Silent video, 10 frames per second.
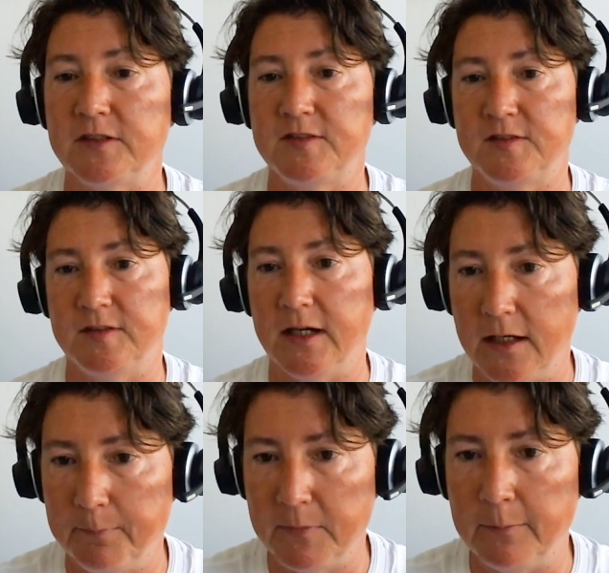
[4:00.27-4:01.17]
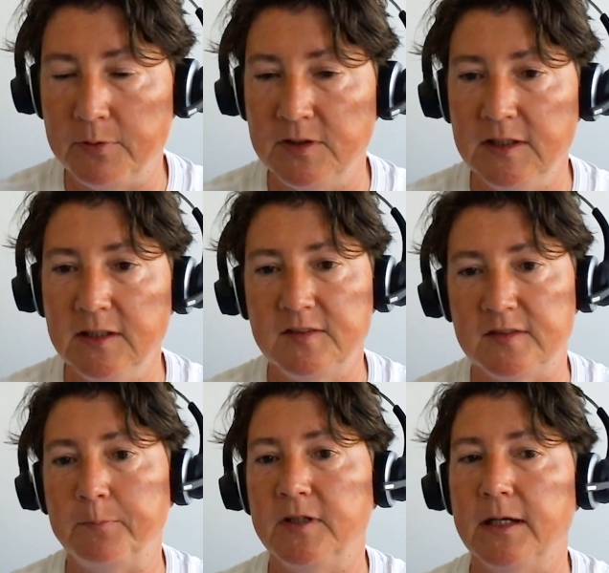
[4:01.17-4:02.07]
startup companies,
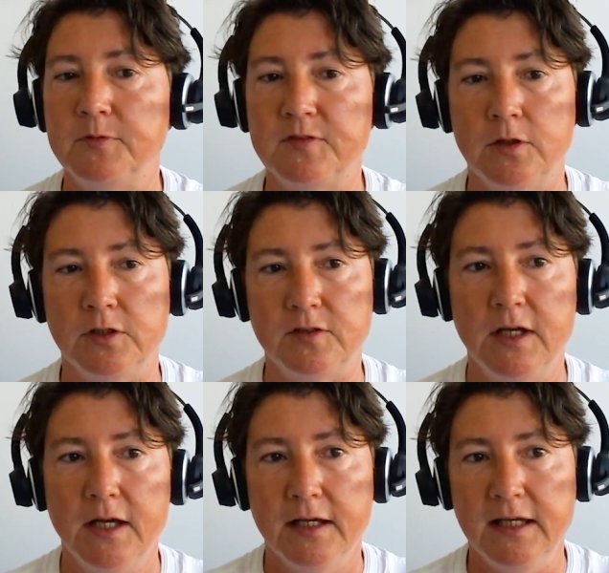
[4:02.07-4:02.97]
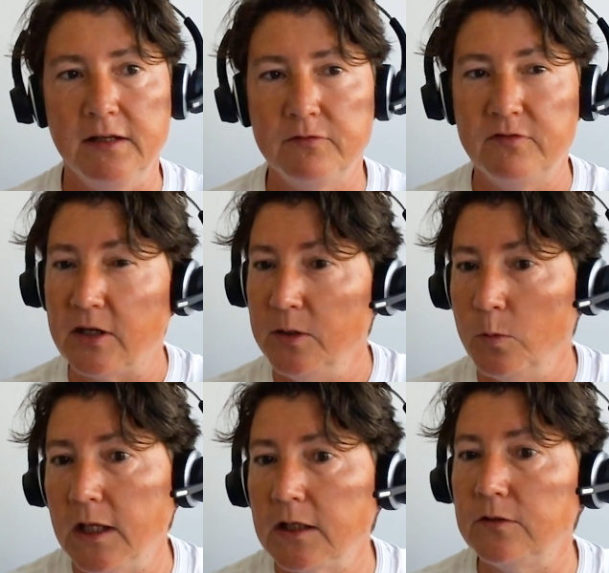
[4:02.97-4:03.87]
sometimes not even very
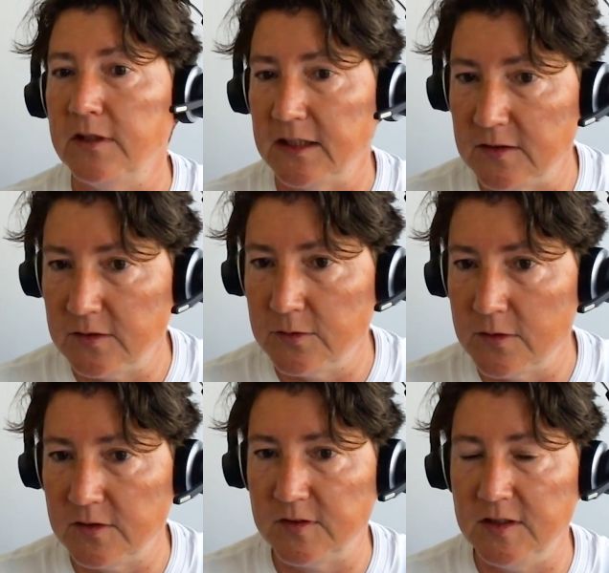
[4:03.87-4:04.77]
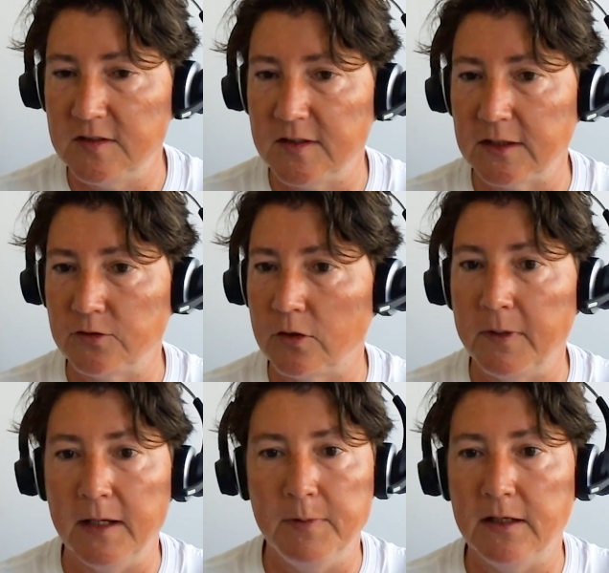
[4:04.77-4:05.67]
well connected to the seed sector,
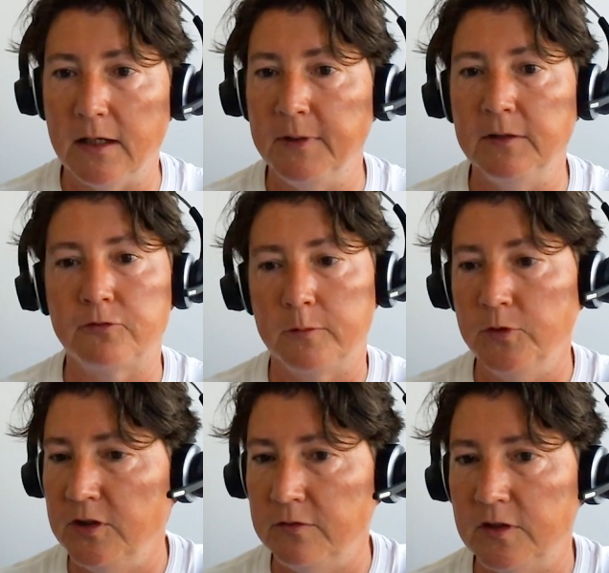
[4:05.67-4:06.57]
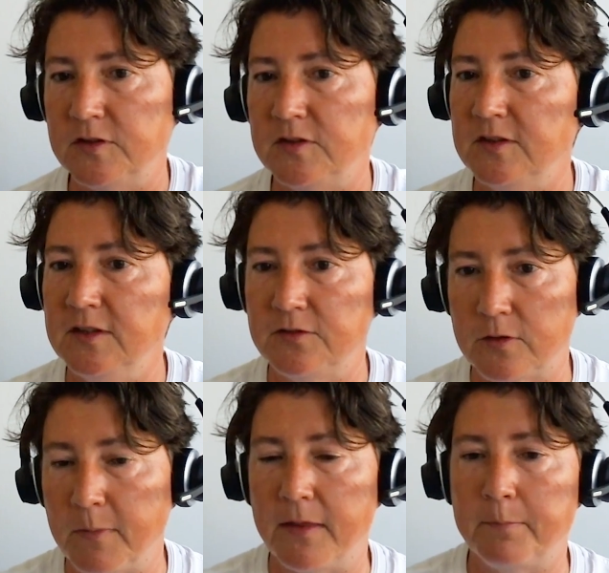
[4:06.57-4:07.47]
maybe coming from universities,
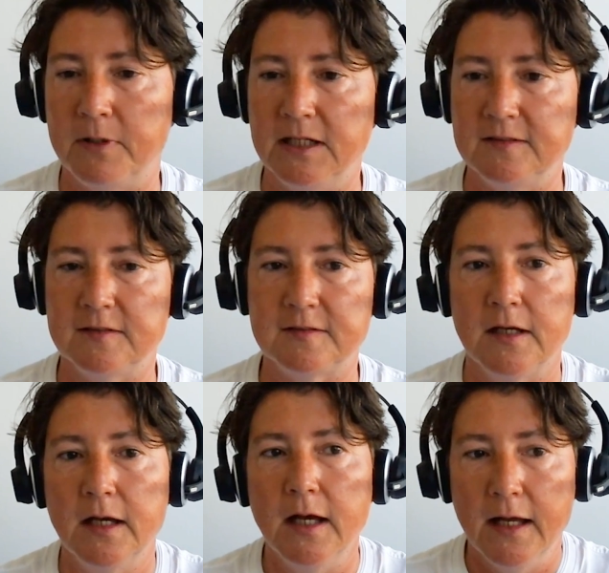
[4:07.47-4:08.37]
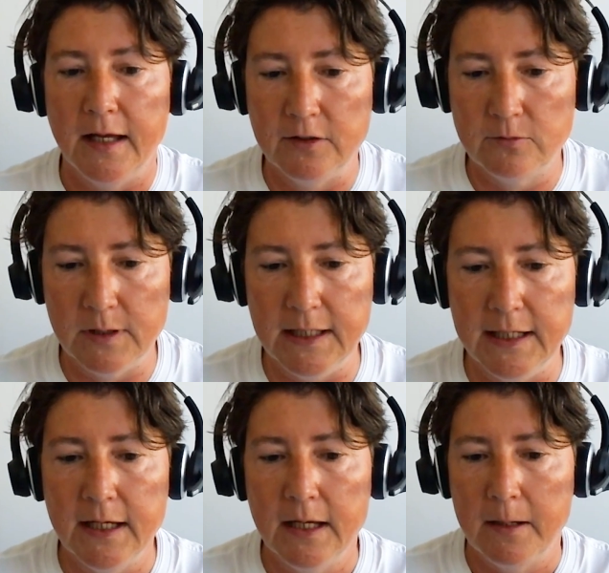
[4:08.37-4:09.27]
from other places, and
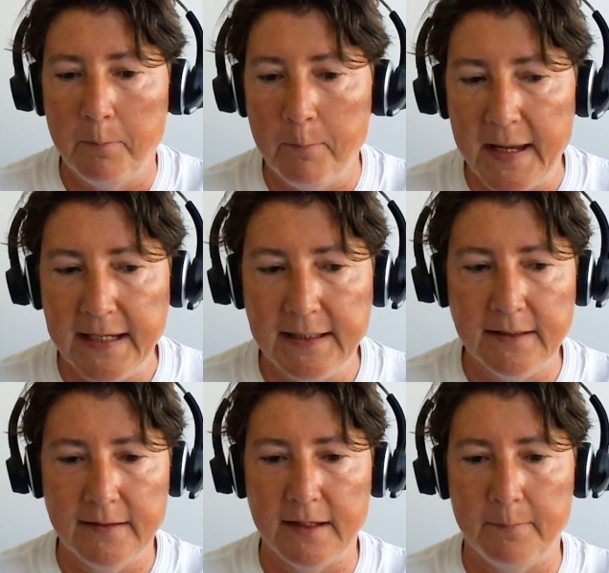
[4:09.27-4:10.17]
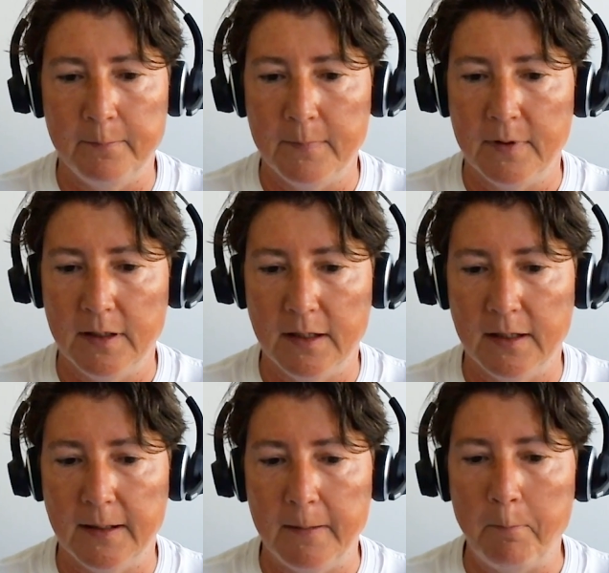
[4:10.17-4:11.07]
really making them
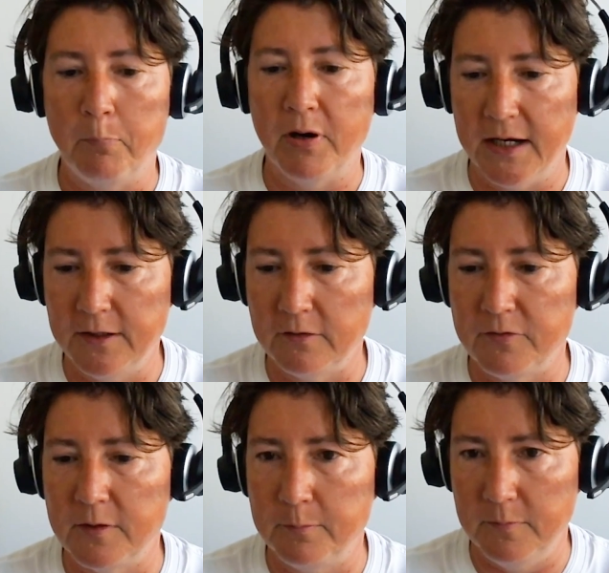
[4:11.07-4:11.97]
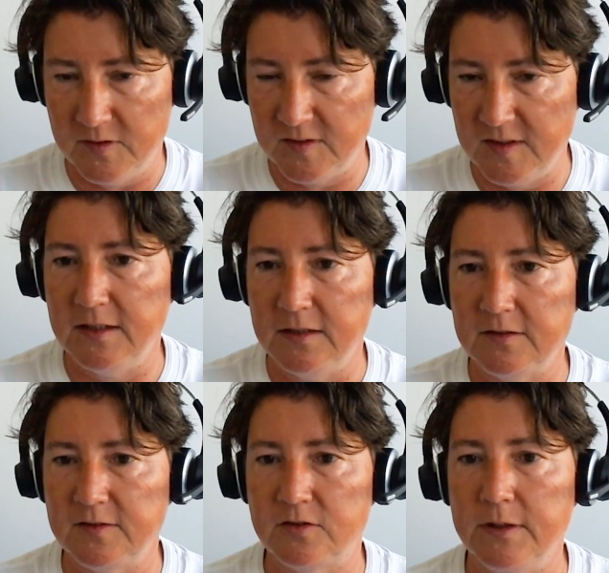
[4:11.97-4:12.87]
part of the seed
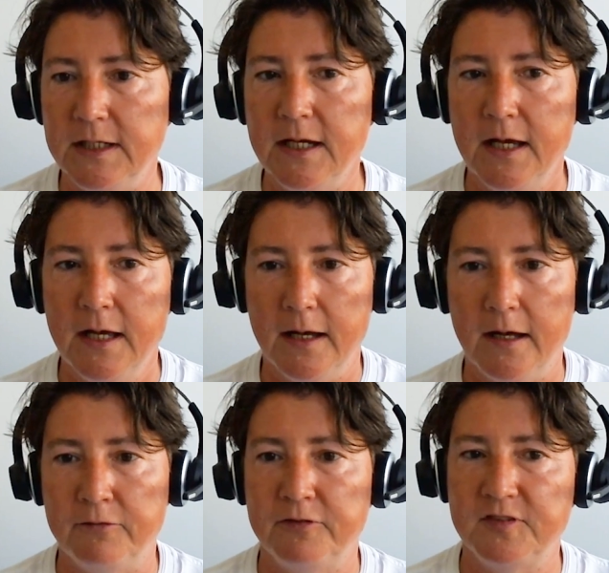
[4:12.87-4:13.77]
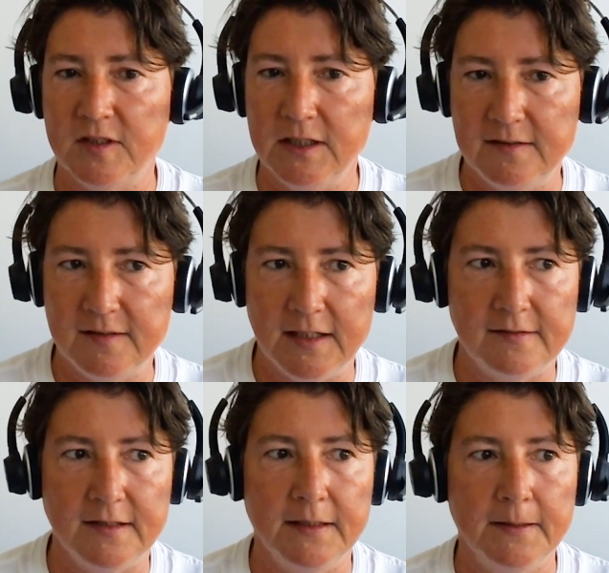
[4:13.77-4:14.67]
industry,
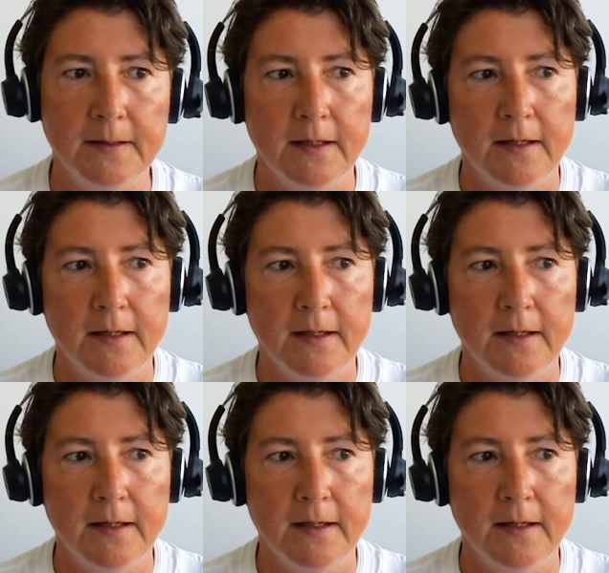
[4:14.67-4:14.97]
facilitating